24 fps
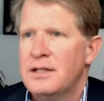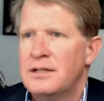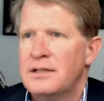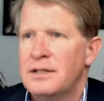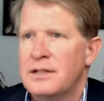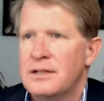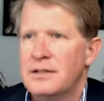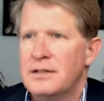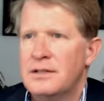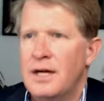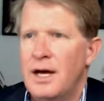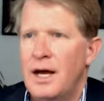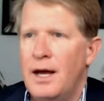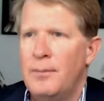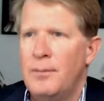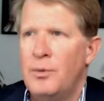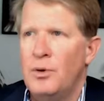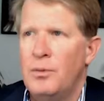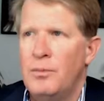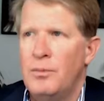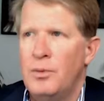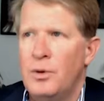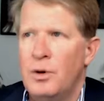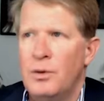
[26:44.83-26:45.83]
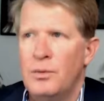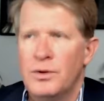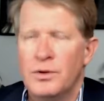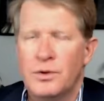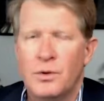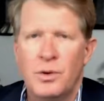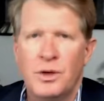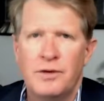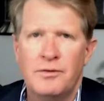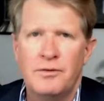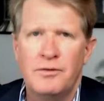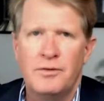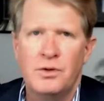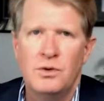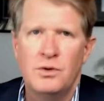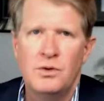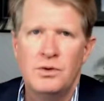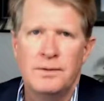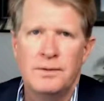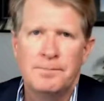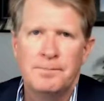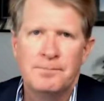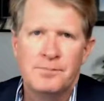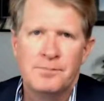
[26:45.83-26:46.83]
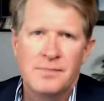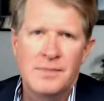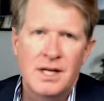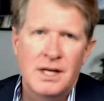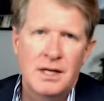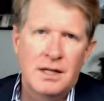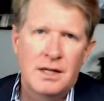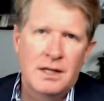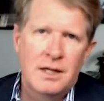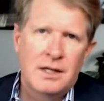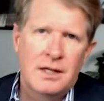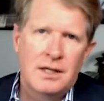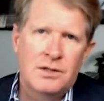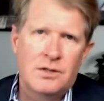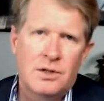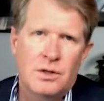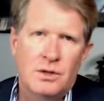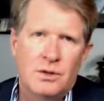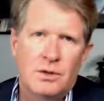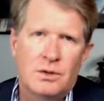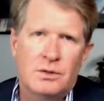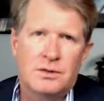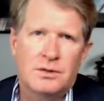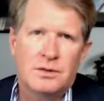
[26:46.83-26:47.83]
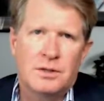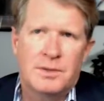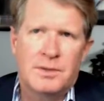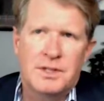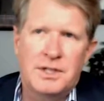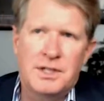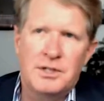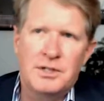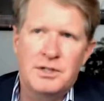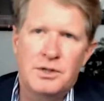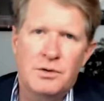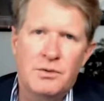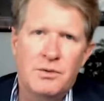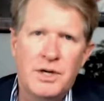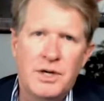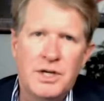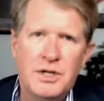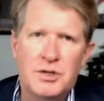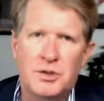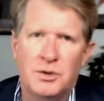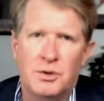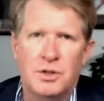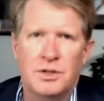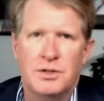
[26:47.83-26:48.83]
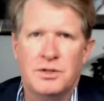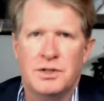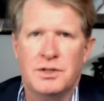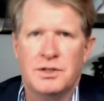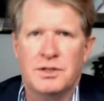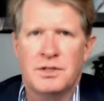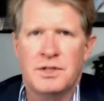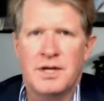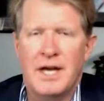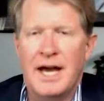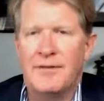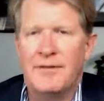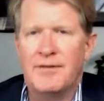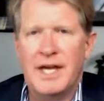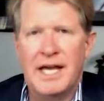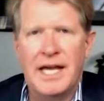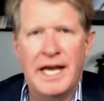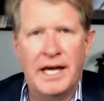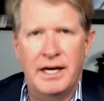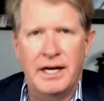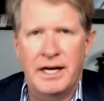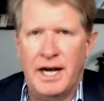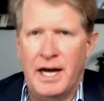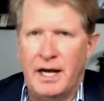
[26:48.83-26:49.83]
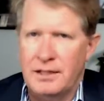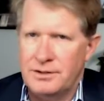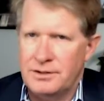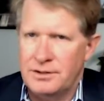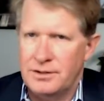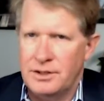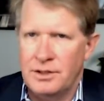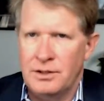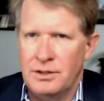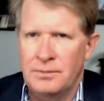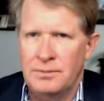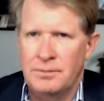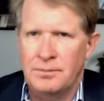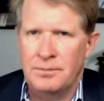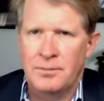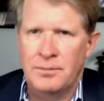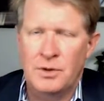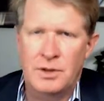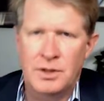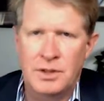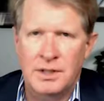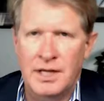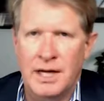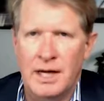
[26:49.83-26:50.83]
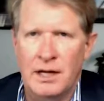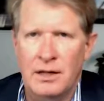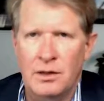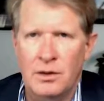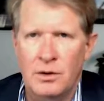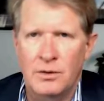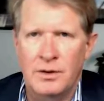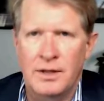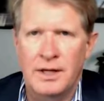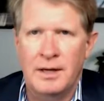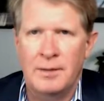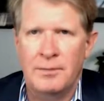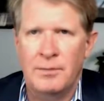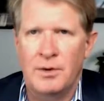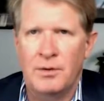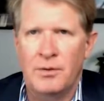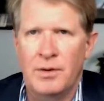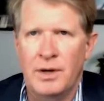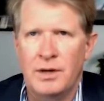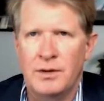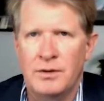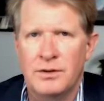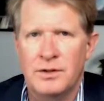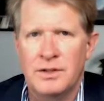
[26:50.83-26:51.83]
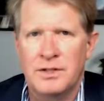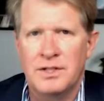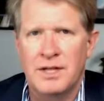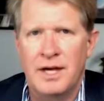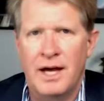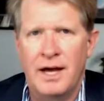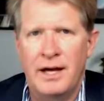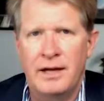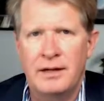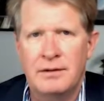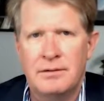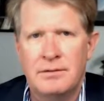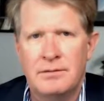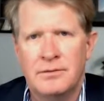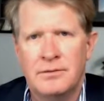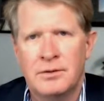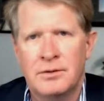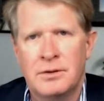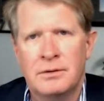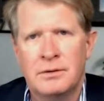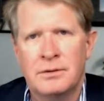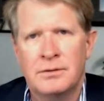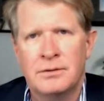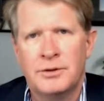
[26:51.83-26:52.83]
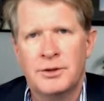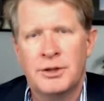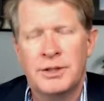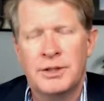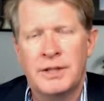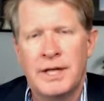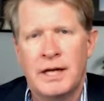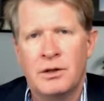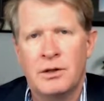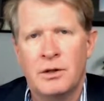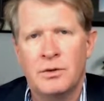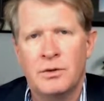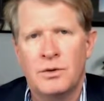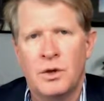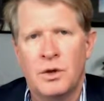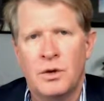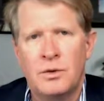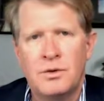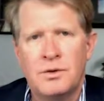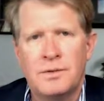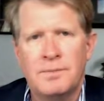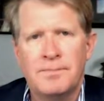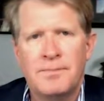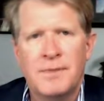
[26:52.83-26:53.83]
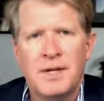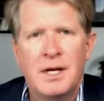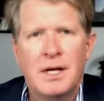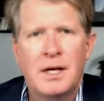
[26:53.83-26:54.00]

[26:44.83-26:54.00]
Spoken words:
hop on board with QuickFuse. So some additional resources. You have the handouts. You can download them. They're right on the side. You can download those.